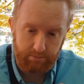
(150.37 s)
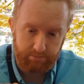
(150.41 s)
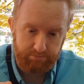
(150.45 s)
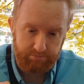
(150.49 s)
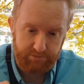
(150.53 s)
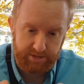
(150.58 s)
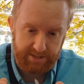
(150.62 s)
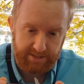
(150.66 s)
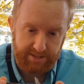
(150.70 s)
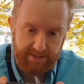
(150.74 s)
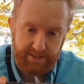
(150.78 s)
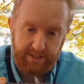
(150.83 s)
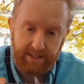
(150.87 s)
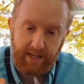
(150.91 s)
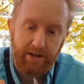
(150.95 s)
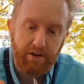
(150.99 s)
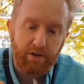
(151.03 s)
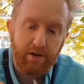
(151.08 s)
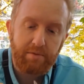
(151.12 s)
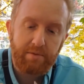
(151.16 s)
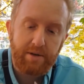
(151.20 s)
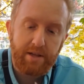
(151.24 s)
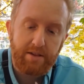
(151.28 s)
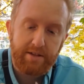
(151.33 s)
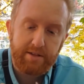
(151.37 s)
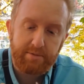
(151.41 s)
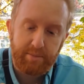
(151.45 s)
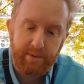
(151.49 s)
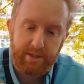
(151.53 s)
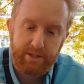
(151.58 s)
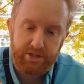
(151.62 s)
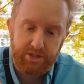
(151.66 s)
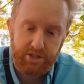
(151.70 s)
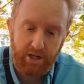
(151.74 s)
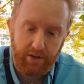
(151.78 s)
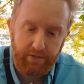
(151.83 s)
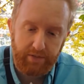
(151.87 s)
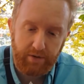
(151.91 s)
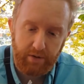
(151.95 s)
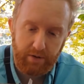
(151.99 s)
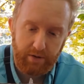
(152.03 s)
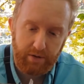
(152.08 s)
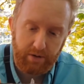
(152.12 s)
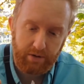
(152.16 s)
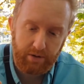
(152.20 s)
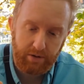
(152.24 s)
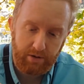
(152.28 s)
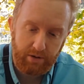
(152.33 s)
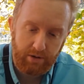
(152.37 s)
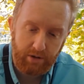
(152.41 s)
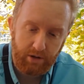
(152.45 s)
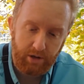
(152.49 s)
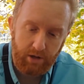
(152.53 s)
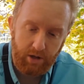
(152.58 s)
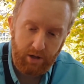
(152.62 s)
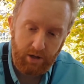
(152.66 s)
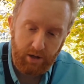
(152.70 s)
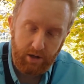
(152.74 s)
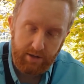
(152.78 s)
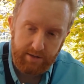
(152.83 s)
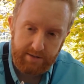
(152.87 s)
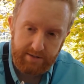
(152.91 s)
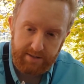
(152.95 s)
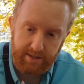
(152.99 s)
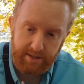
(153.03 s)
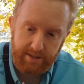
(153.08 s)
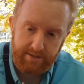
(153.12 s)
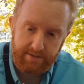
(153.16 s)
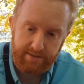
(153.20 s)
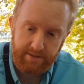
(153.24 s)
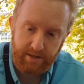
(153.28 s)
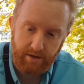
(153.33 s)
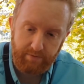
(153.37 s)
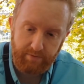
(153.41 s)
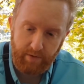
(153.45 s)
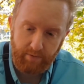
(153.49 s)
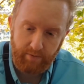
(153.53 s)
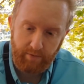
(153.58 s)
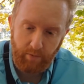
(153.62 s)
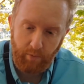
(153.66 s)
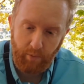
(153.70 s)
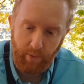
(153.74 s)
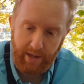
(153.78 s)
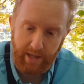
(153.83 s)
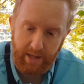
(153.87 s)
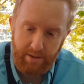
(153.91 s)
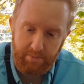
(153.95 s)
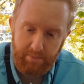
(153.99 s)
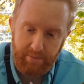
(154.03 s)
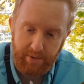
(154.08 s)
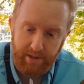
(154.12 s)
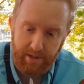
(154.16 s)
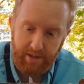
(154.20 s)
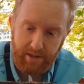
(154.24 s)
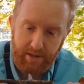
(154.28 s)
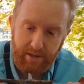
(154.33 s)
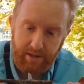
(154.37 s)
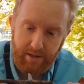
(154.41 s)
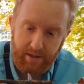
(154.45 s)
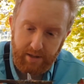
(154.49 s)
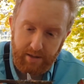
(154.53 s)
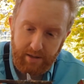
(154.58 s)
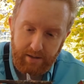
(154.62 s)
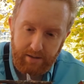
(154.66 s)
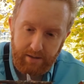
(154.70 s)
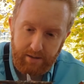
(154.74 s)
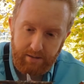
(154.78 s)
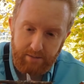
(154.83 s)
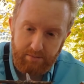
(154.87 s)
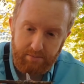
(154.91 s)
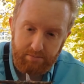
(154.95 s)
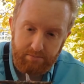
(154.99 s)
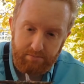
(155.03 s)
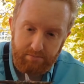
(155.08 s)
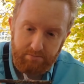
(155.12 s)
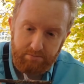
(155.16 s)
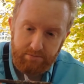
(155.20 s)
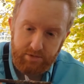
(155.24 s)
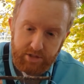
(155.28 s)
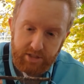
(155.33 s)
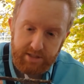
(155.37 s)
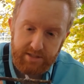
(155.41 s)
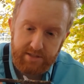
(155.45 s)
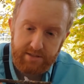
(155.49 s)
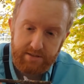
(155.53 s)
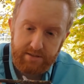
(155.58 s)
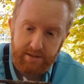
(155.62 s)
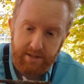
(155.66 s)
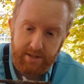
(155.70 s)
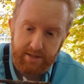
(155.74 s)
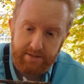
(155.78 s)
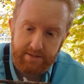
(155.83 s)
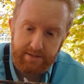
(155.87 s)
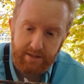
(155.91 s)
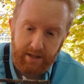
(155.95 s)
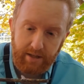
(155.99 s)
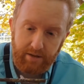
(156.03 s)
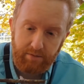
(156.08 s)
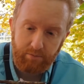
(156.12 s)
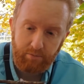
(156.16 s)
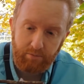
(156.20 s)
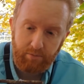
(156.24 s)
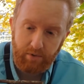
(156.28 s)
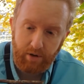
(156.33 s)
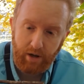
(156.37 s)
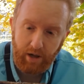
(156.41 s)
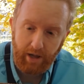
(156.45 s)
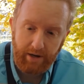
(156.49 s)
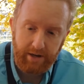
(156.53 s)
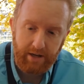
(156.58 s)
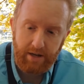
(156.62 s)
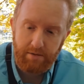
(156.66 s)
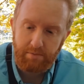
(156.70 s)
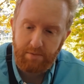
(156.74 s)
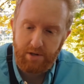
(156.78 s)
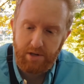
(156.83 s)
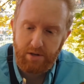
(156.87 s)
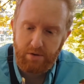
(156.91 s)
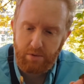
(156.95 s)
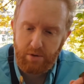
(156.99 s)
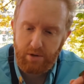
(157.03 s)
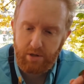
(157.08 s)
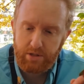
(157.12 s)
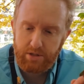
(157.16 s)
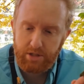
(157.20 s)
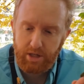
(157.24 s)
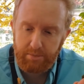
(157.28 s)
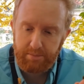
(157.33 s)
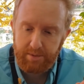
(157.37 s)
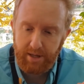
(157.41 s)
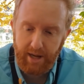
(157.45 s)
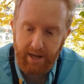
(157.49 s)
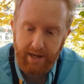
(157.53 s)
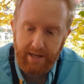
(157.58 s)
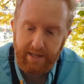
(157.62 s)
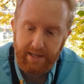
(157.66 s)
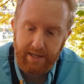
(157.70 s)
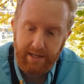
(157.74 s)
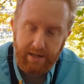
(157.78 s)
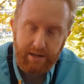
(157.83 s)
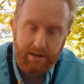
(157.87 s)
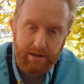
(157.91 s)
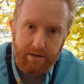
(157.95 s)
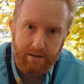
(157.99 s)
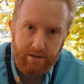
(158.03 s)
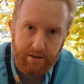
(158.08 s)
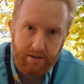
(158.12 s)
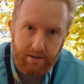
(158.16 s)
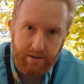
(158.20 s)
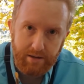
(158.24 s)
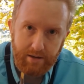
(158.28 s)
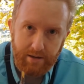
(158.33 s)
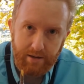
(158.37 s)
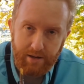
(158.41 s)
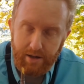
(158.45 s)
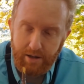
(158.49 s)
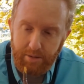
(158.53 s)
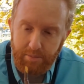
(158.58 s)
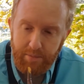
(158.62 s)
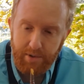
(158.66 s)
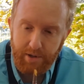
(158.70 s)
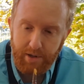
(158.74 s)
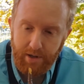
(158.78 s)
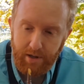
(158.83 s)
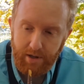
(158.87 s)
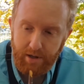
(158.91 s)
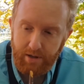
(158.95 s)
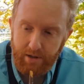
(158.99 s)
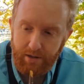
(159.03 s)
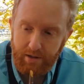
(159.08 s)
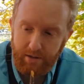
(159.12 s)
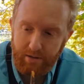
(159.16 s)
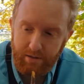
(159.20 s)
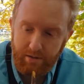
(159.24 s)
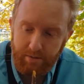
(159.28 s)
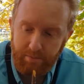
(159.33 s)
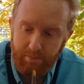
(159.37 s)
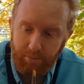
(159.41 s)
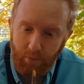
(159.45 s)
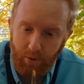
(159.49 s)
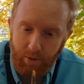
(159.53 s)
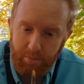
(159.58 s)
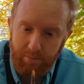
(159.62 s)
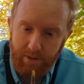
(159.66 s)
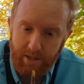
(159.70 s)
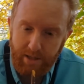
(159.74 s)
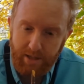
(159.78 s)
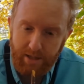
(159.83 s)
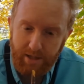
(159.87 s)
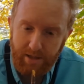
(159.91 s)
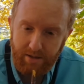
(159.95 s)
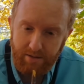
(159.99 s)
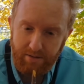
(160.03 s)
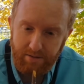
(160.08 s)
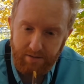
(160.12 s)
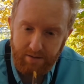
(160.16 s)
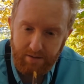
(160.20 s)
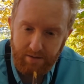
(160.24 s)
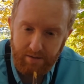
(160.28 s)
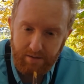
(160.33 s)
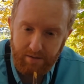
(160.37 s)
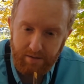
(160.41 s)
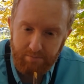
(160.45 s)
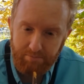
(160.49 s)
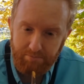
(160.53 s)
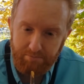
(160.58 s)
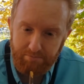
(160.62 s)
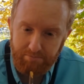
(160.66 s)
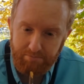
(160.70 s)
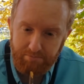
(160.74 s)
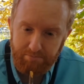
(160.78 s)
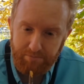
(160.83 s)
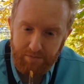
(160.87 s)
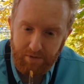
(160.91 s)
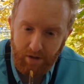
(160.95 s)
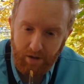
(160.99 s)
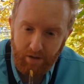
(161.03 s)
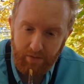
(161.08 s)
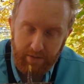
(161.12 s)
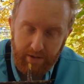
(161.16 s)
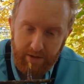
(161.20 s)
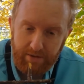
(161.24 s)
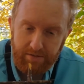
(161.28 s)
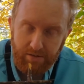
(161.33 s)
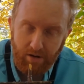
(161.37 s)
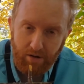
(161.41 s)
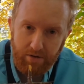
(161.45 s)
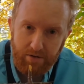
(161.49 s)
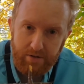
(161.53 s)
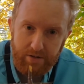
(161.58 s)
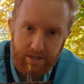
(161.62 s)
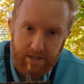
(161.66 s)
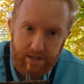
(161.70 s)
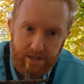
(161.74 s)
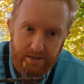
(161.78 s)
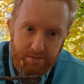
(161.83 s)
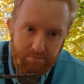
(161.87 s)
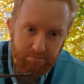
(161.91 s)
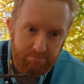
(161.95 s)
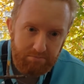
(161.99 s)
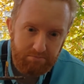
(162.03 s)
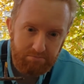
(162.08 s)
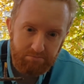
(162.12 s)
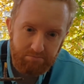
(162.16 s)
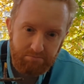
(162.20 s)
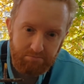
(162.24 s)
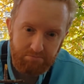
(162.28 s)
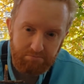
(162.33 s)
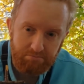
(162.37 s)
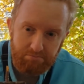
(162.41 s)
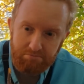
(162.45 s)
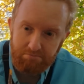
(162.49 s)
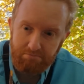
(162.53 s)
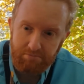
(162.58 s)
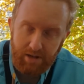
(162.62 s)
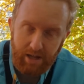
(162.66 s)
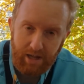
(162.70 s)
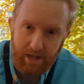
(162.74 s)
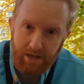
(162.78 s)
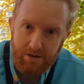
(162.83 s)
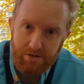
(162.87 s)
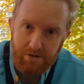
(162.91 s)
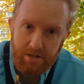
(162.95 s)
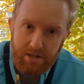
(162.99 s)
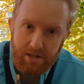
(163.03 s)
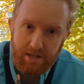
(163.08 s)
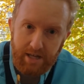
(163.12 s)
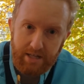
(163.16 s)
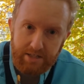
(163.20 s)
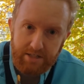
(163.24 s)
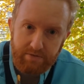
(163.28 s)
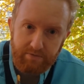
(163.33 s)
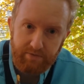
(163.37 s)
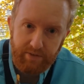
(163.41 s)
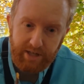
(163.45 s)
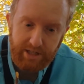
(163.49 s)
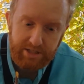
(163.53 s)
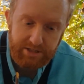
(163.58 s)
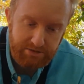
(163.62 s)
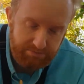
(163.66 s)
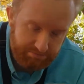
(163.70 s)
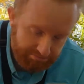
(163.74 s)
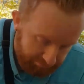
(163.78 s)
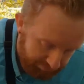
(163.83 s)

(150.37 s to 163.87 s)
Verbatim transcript: just stick. I don't even need a split shot, the stick is enough of a weight, but just this, and I didn't even do a good job tying it. But point being is, that's all you need, and you can catch a fish.